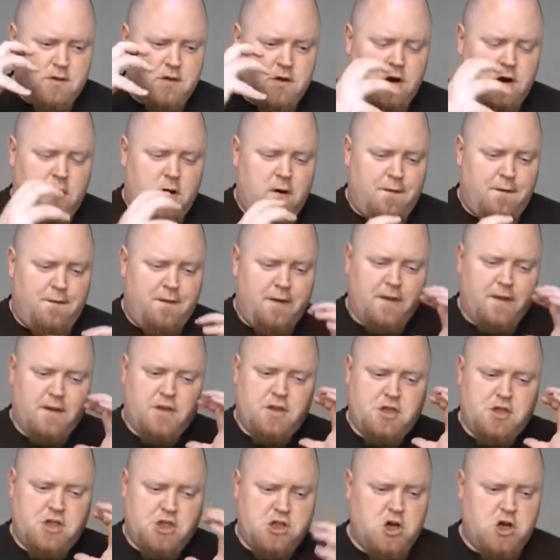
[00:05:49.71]
coffee
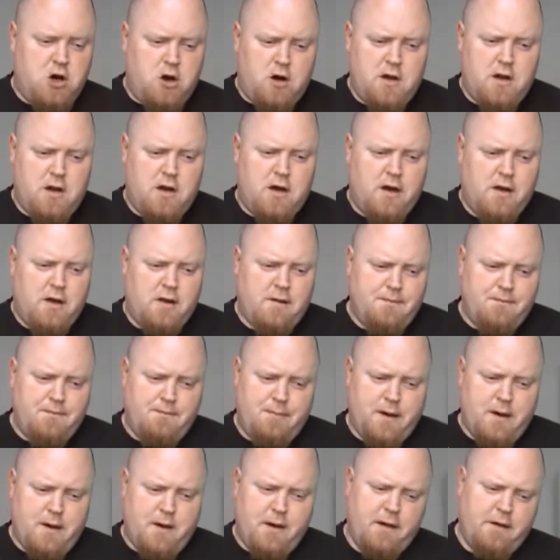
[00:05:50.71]
and chocolate
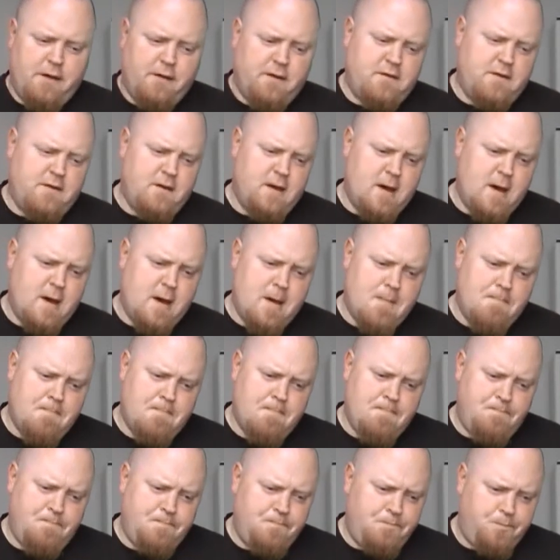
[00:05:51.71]
bitterness.
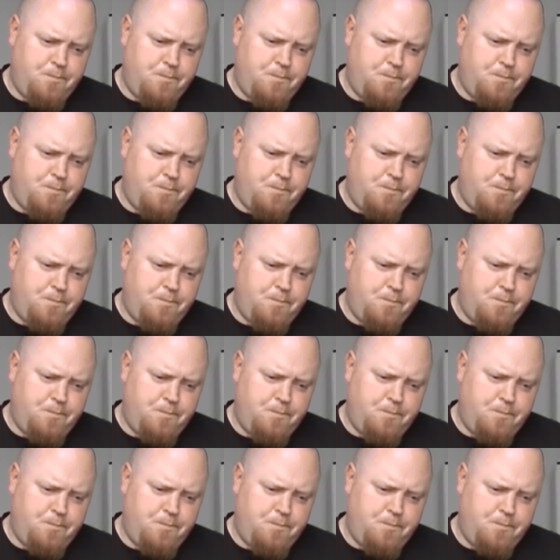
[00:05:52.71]
Um,